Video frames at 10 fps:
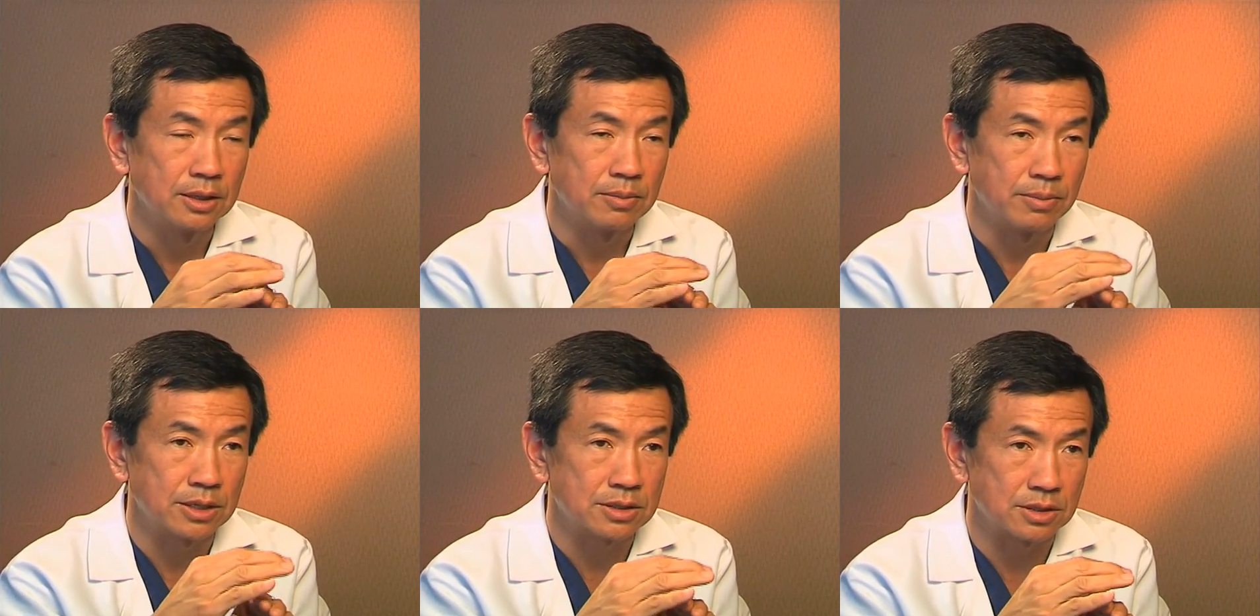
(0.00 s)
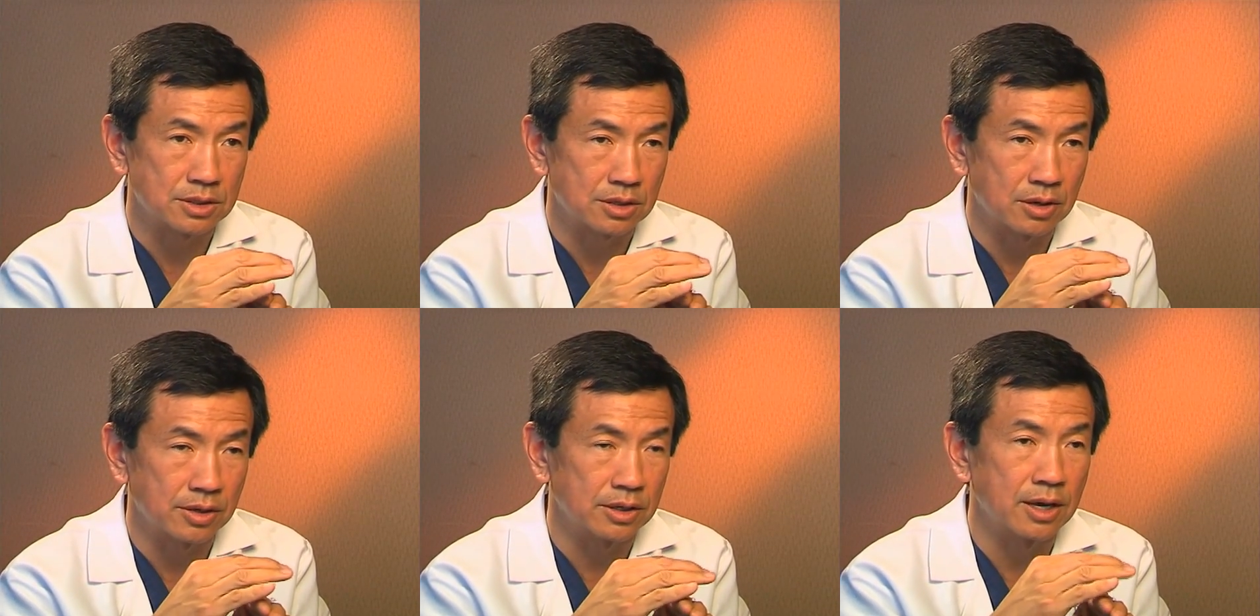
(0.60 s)
makes the
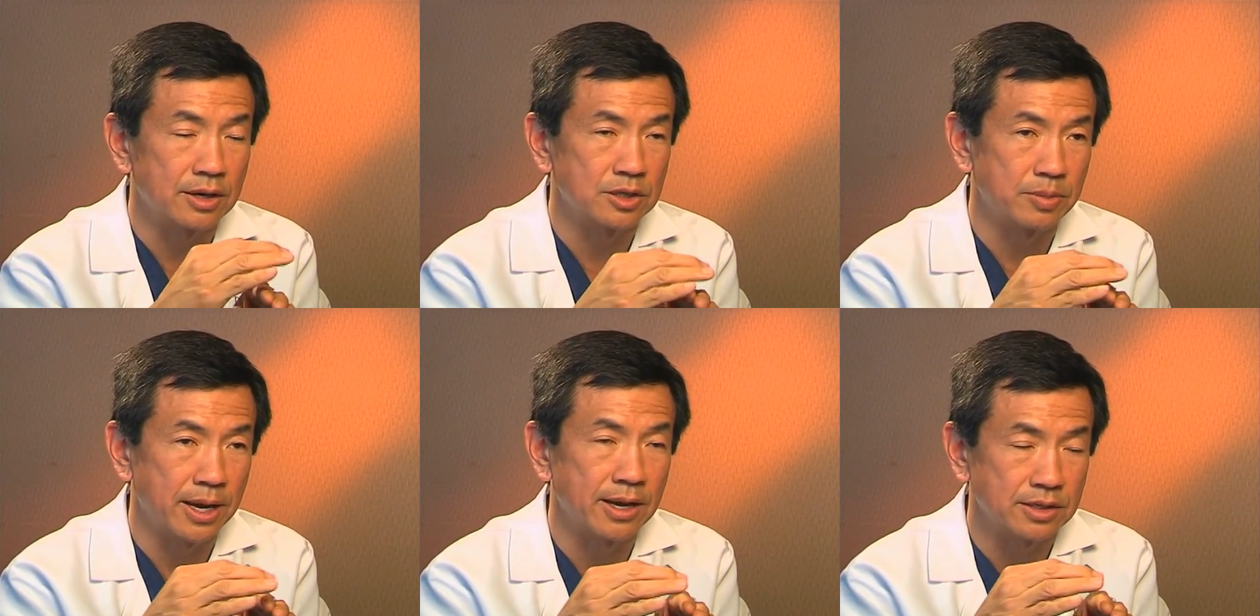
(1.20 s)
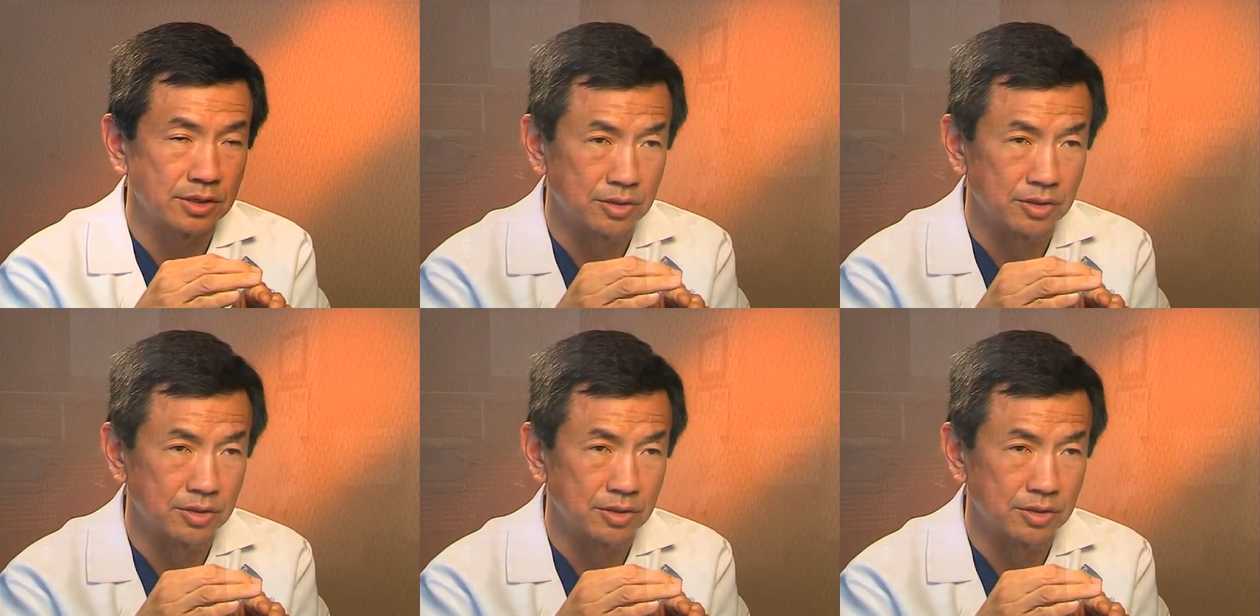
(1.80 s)
scarring not as bad as it